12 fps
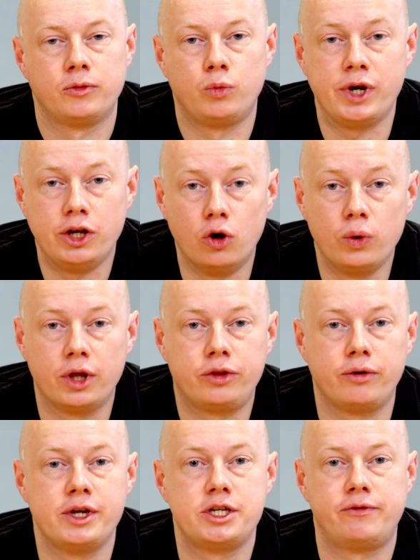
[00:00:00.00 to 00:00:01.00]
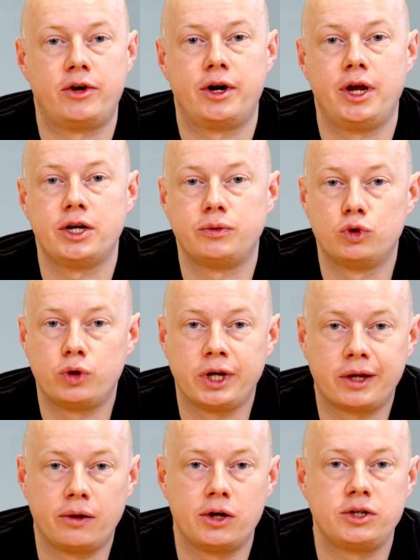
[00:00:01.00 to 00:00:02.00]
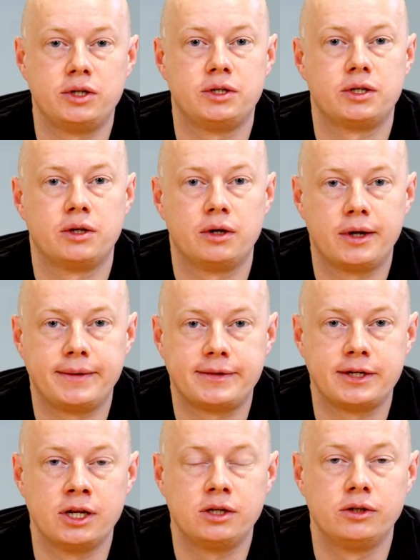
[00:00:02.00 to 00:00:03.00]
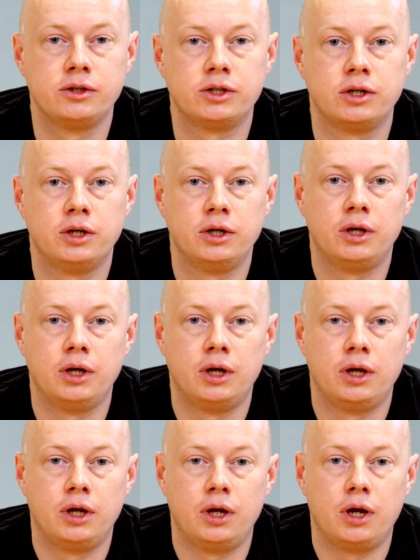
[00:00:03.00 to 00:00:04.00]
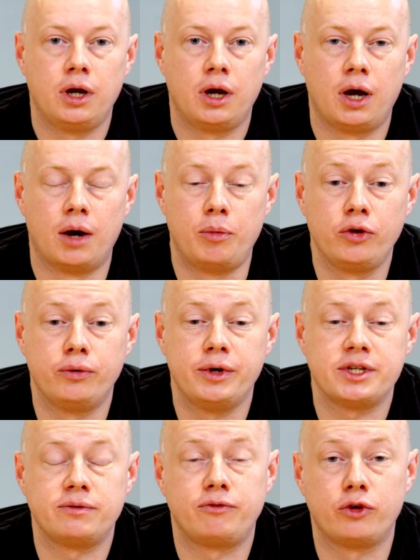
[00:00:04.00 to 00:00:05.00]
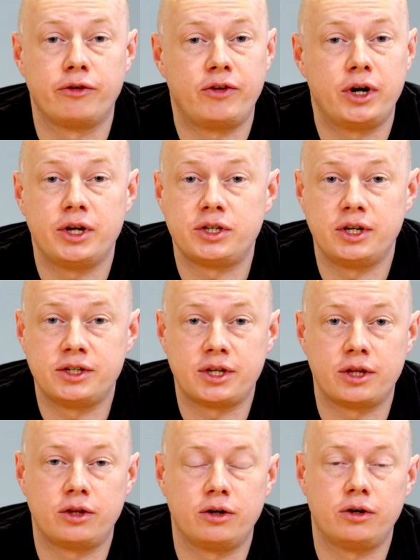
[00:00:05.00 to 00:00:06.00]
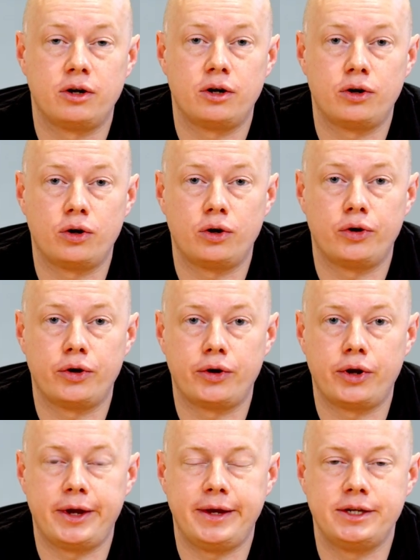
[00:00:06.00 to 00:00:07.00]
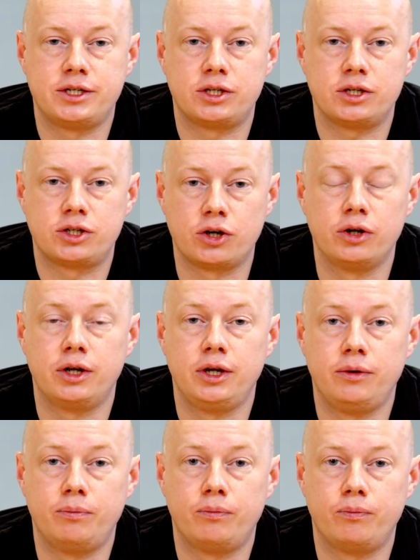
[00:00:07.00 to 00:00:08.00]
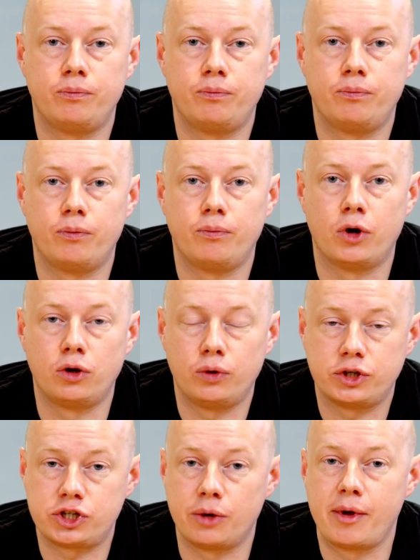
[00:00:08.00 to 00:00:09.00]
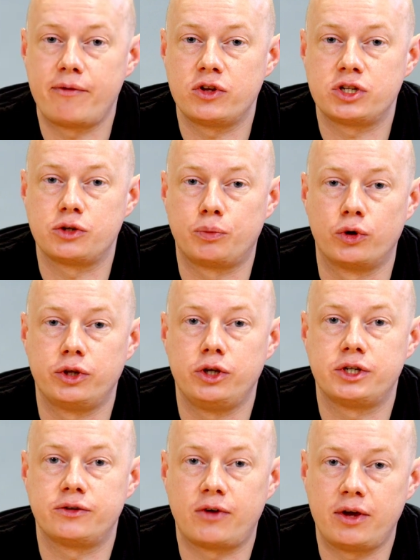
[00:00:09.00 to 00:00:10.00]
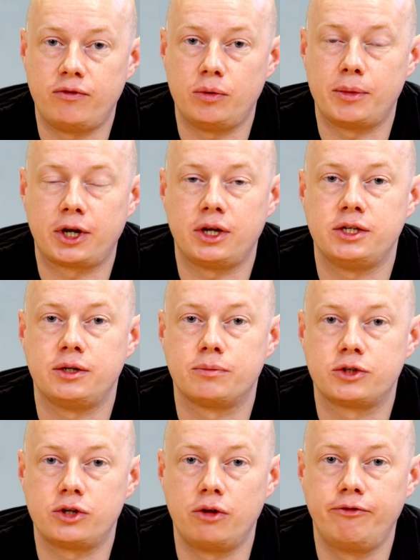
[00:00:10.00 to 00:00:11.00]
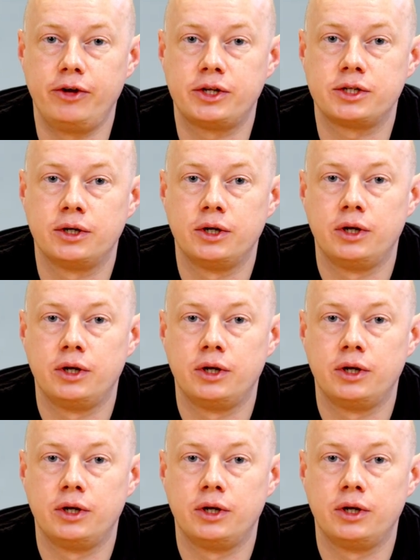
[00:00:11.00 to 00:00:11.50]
We know that there is a variation between clinicians and centres. And part of the reason for the variation is that there is certainly, although there's some evidence supporting the use of IV magnesium sulfate,